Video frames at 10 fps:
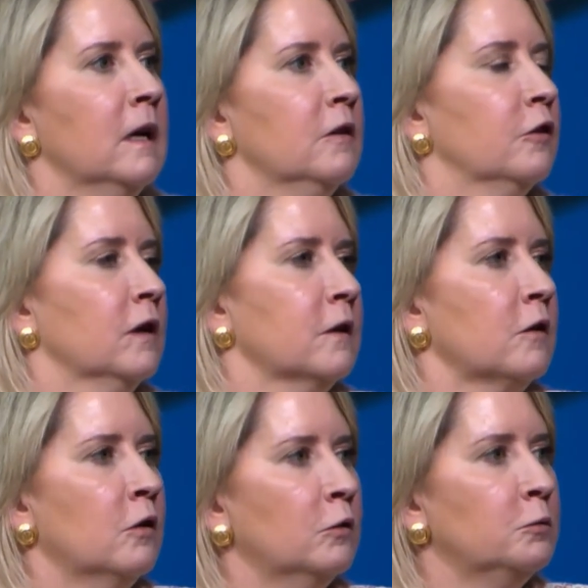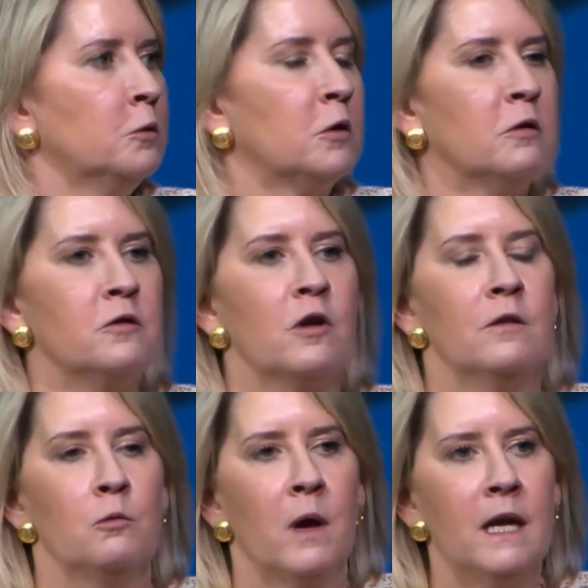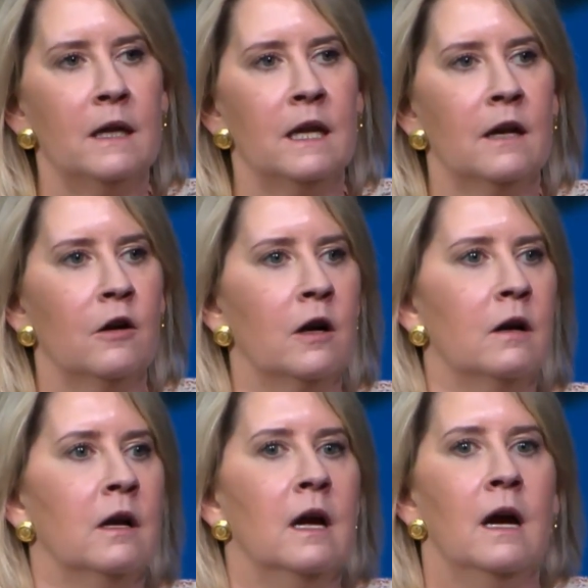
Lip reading: during the Cold War, during the Reagan era,